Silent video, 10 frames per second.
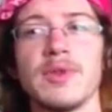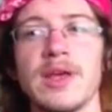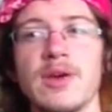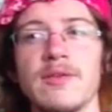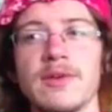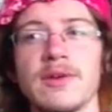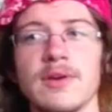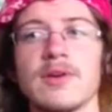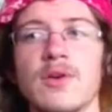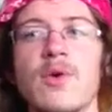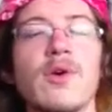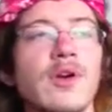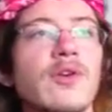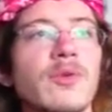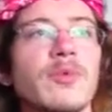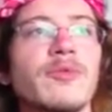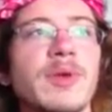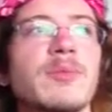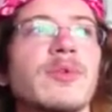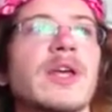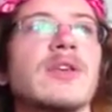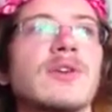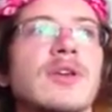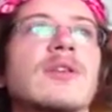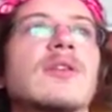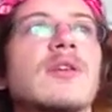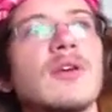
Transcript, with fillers: that you have a, a core group of people that you can